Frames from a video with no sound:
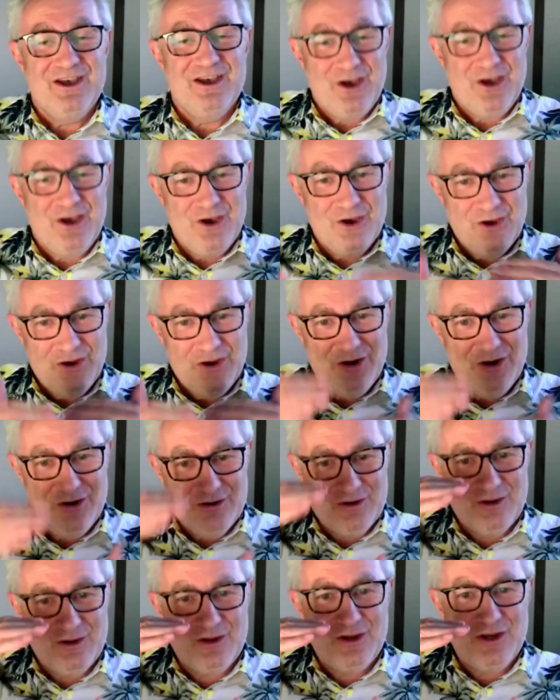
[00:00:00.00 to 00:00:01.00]

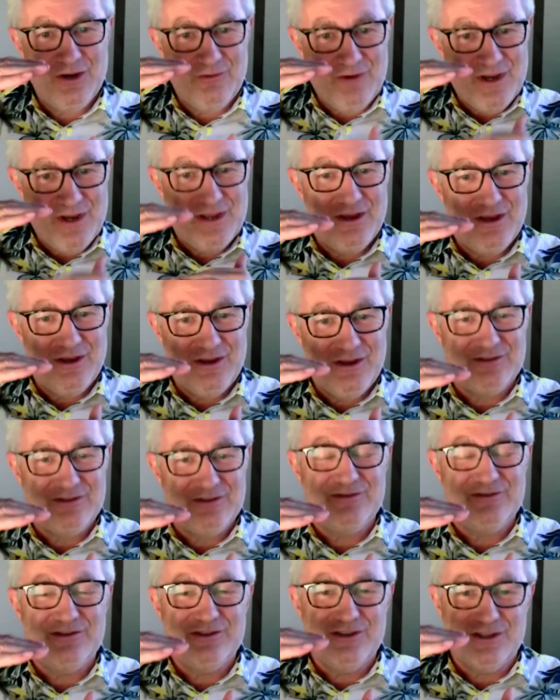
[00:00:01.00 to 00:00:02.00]
her career
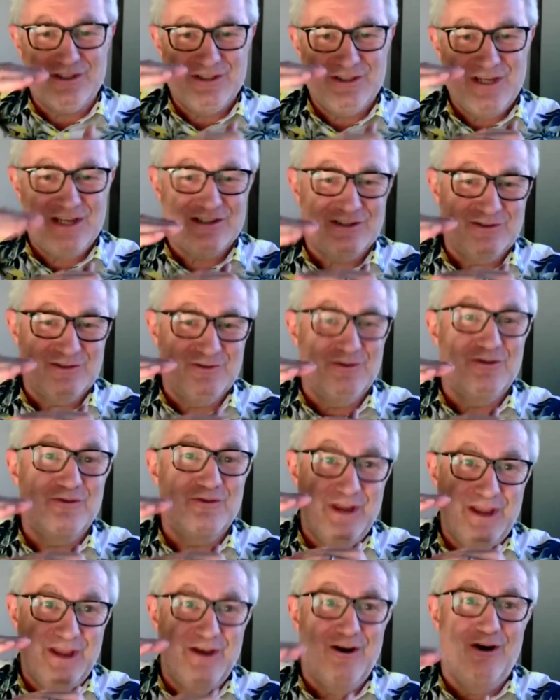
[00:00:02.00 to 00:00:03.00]
success
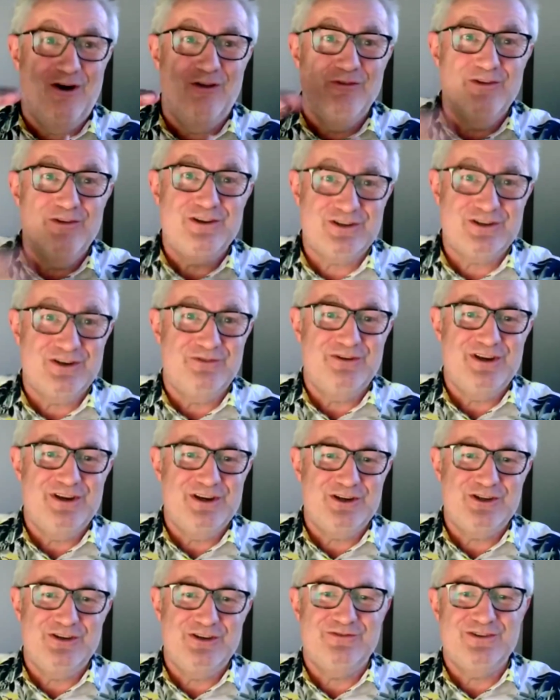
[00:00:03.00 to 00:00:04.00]
story on this Career
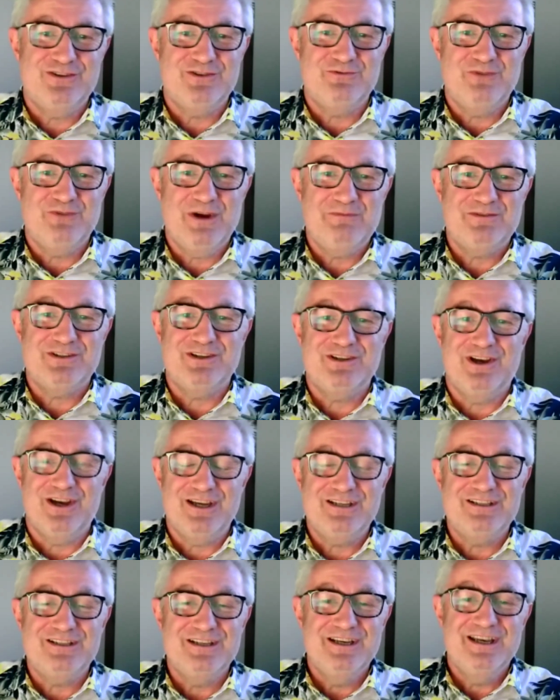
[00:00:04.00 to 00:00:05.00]
Shifters
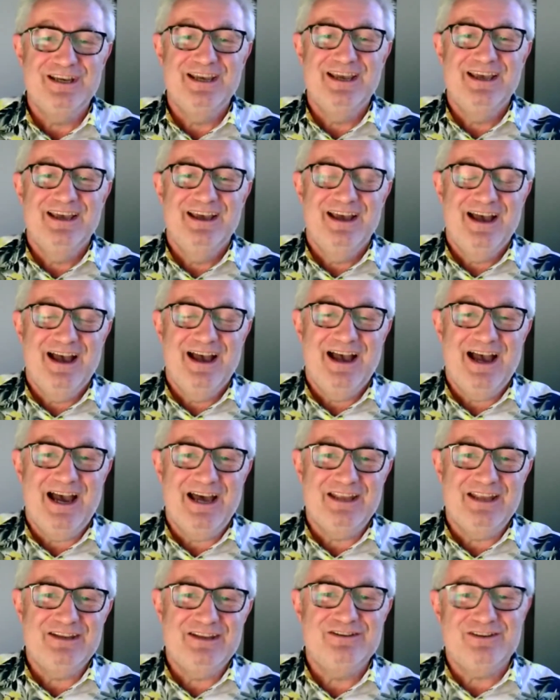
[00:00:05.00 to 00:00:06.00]
website,
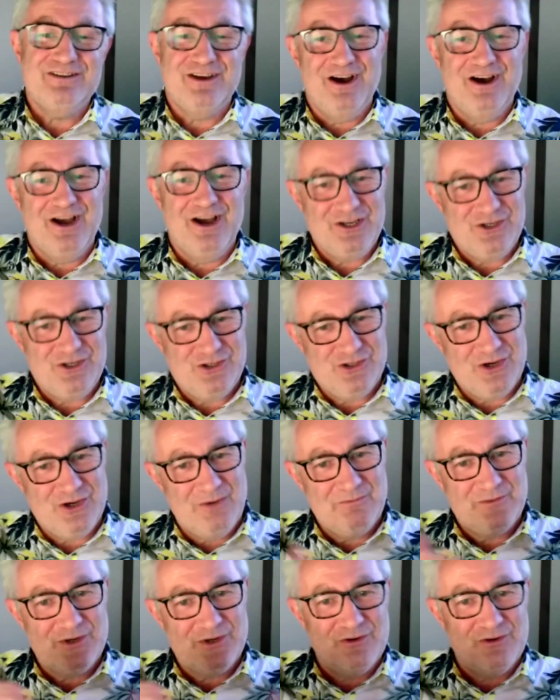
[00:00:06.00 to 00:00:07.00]
And I
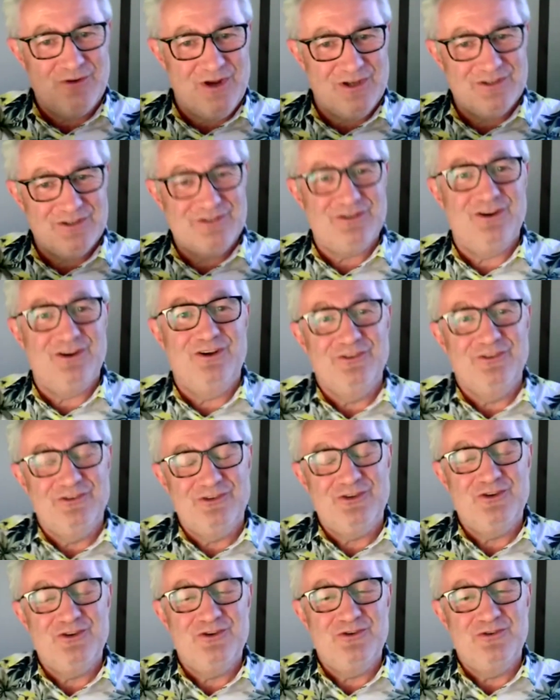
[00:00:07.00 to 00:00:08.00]
jumped across
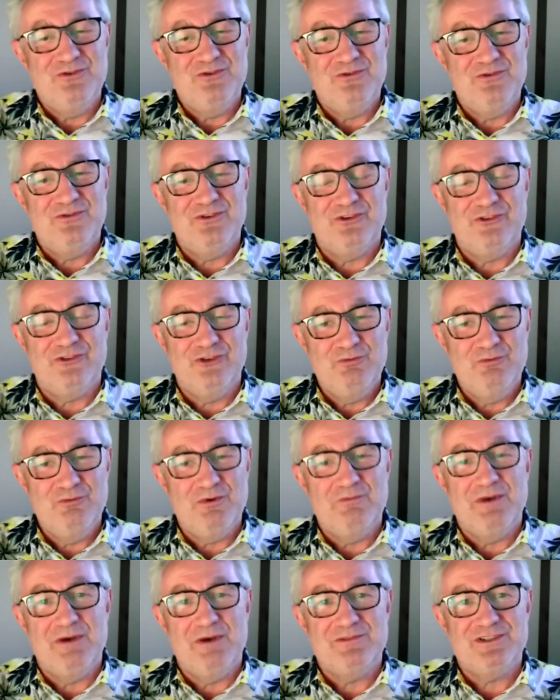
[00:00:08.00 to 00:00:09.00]
onto the
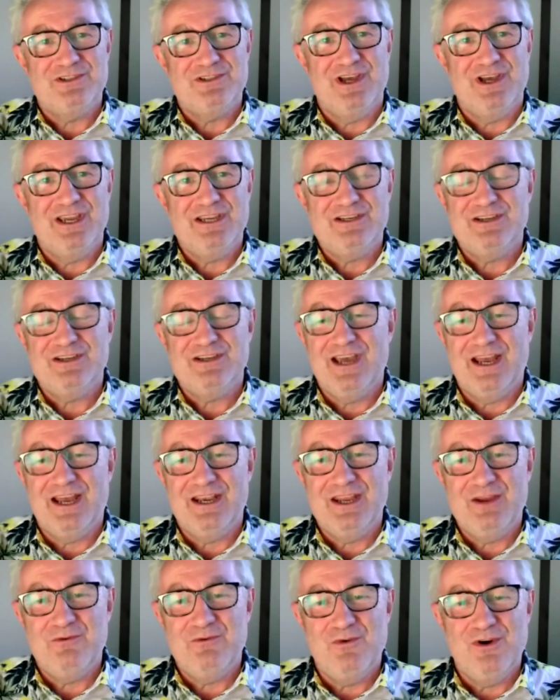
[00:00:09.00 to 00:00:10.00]
Supermums site, and
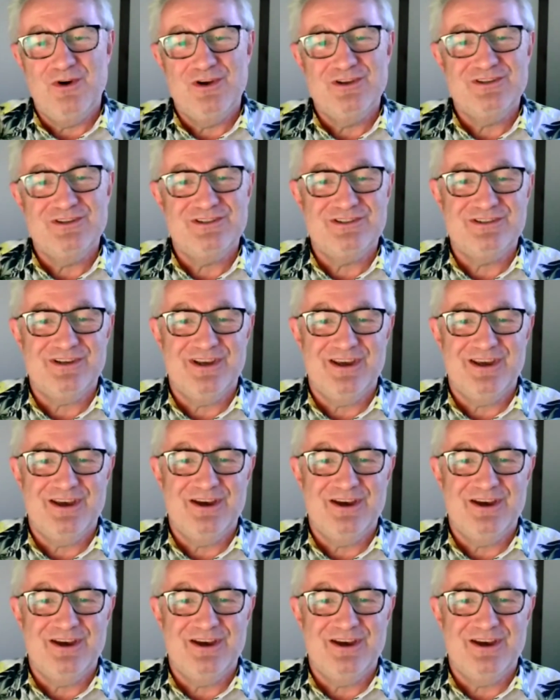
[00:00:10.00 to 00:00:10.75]
it was